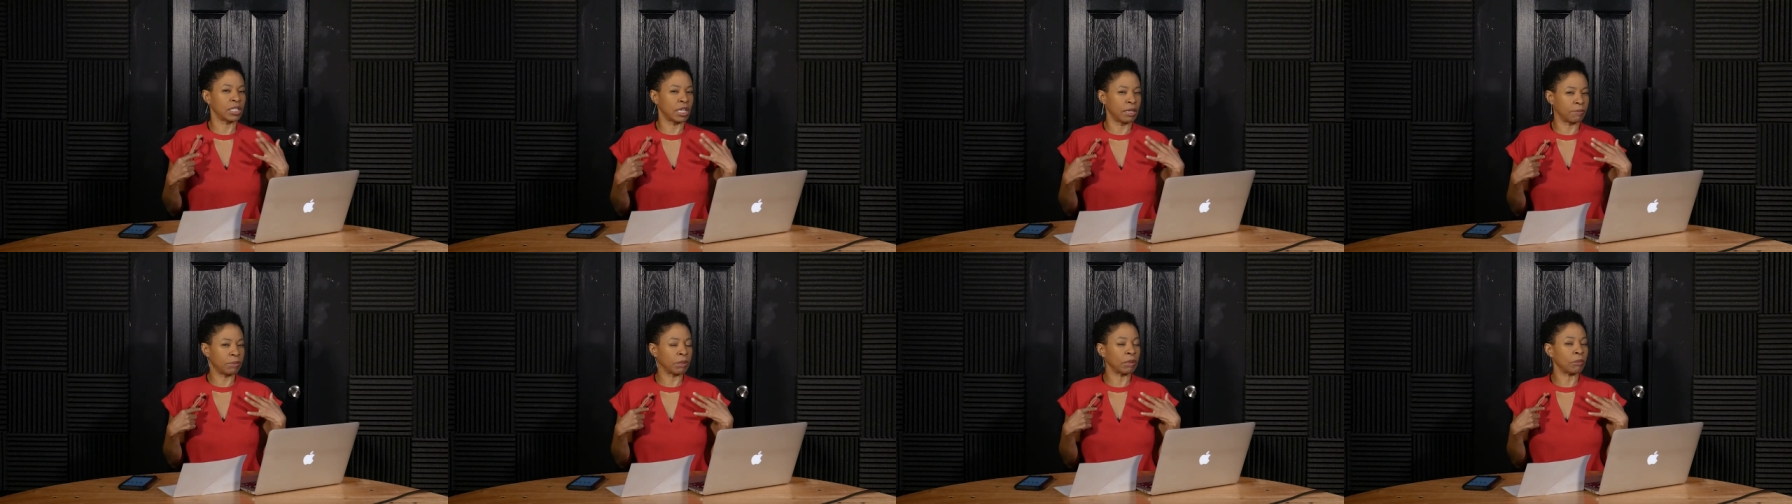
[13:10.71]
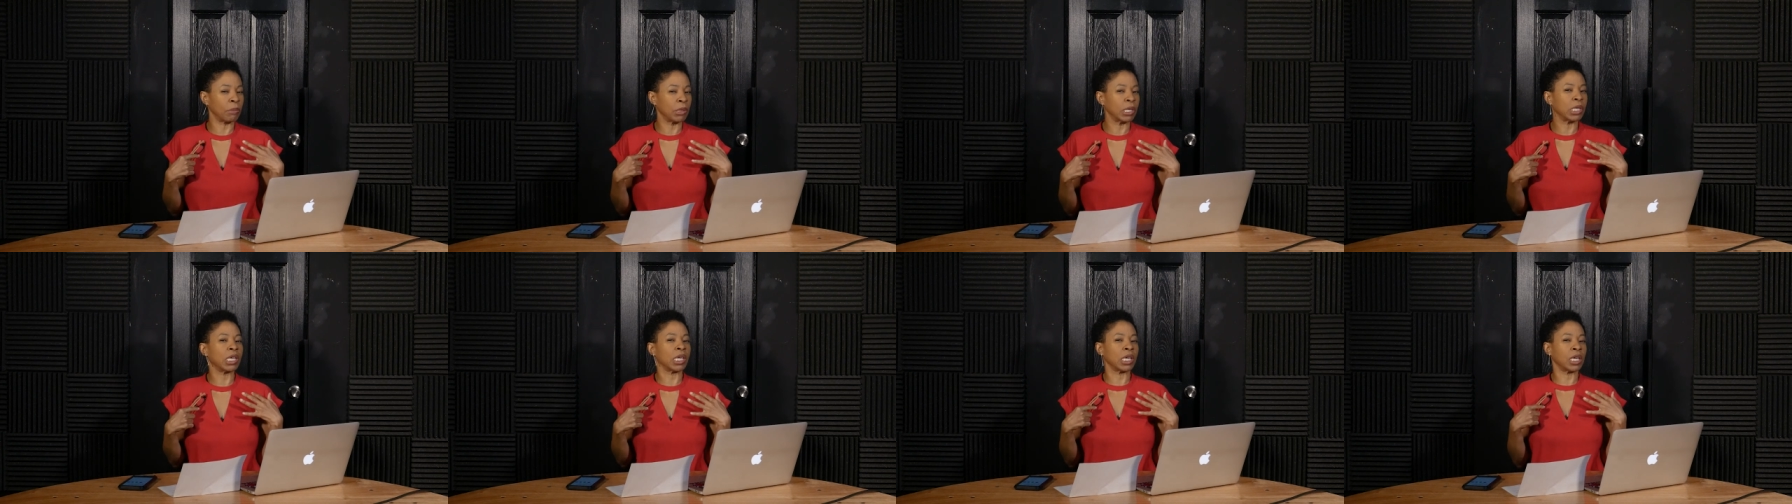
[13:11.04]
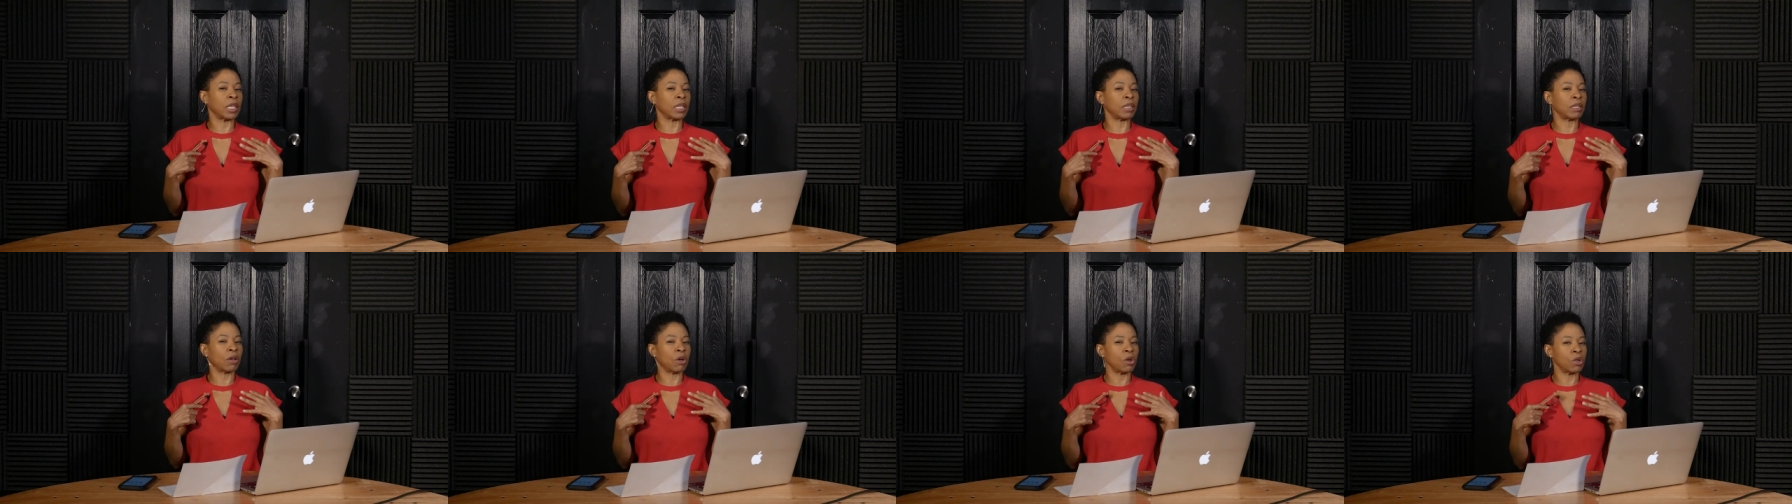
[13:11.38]
lumping me
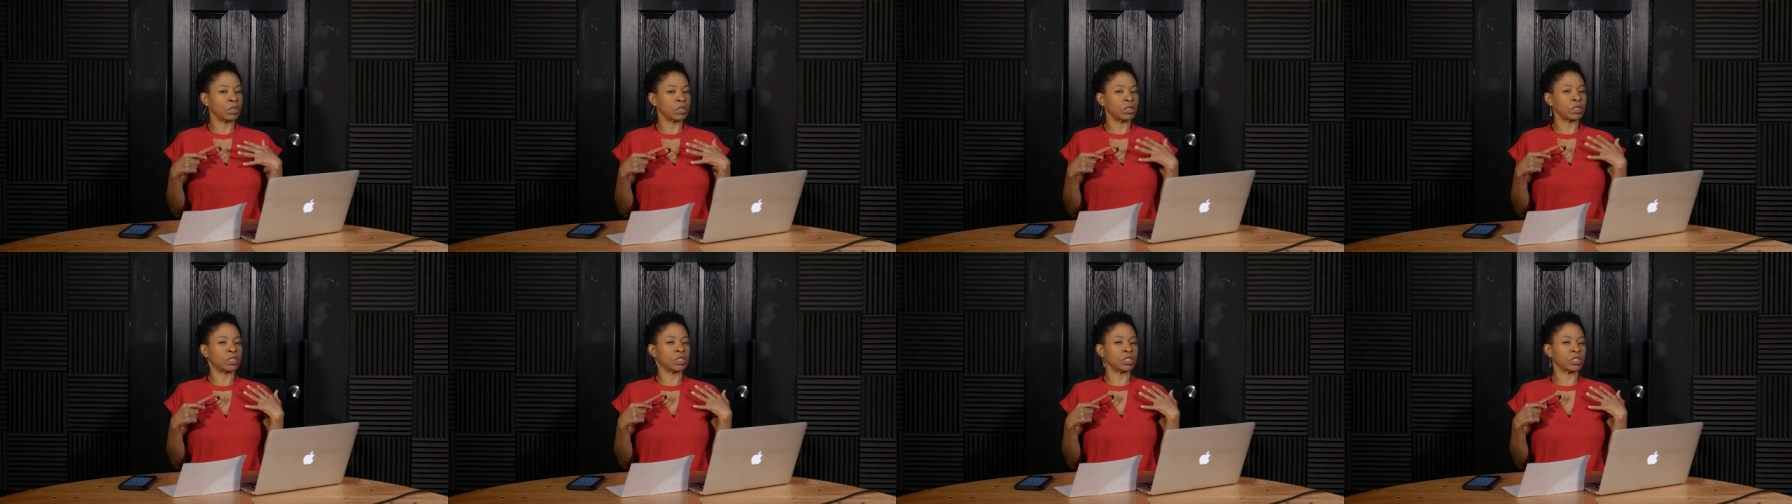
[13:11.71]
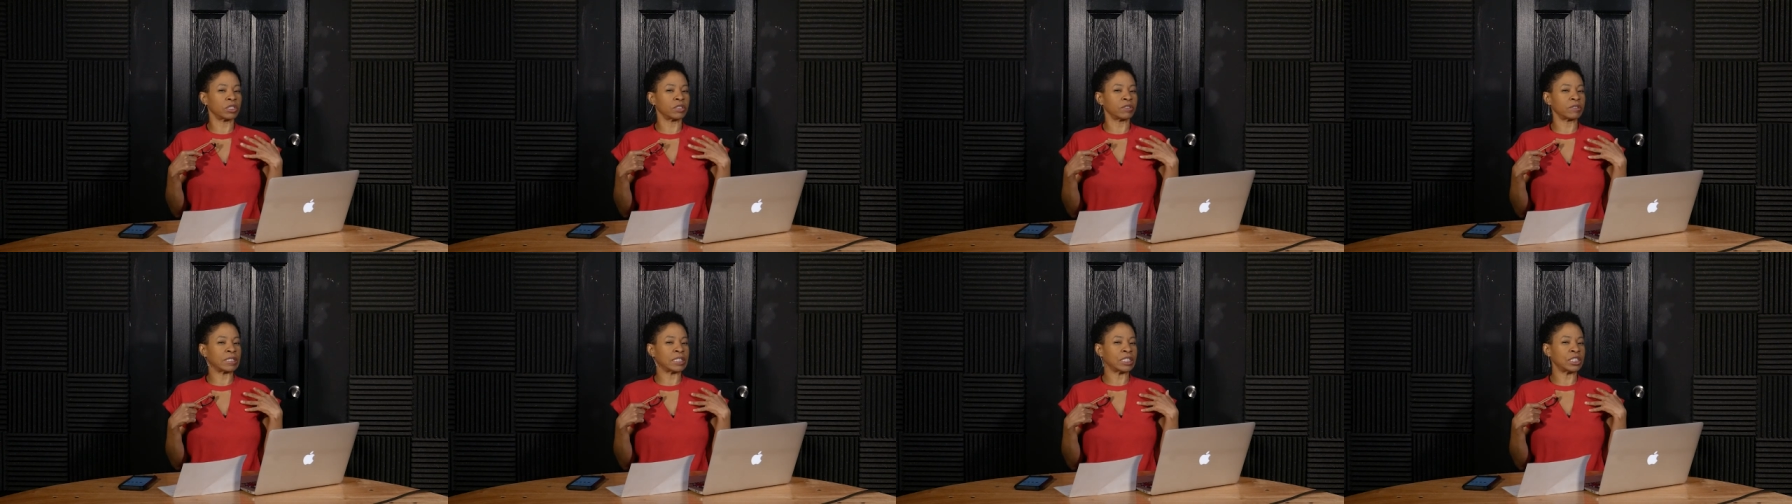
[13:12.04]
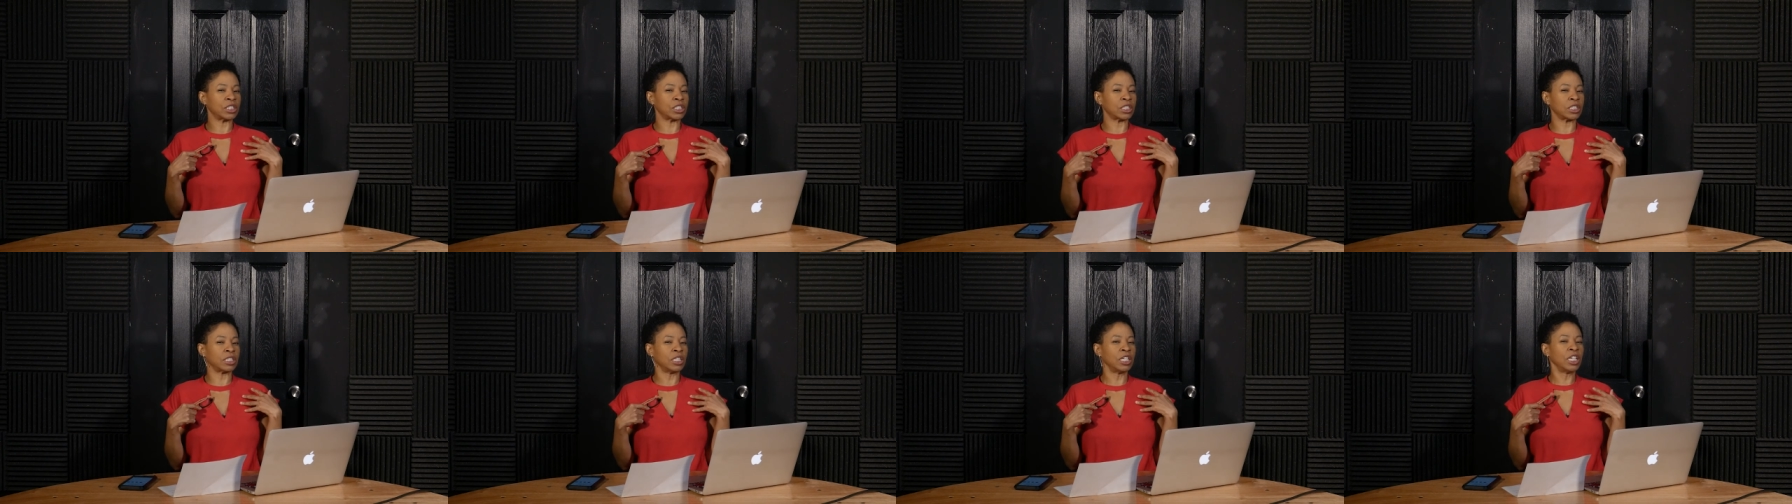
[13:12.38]
in the older
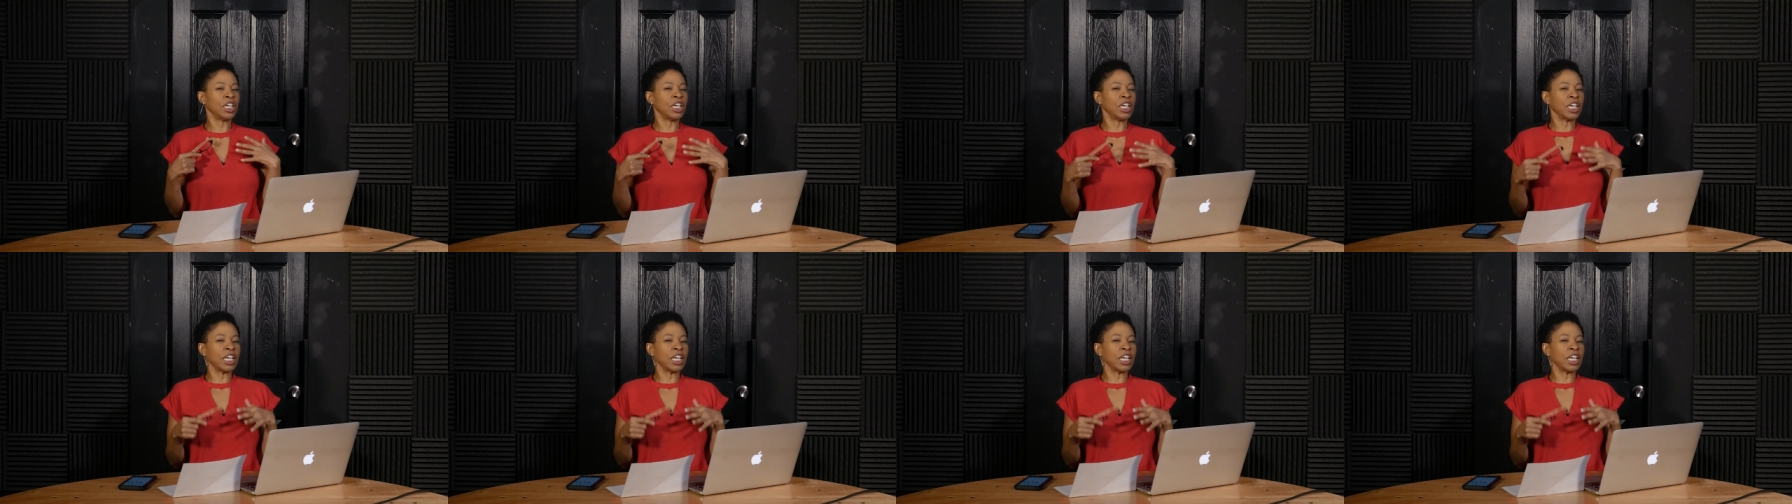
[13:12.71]
generation.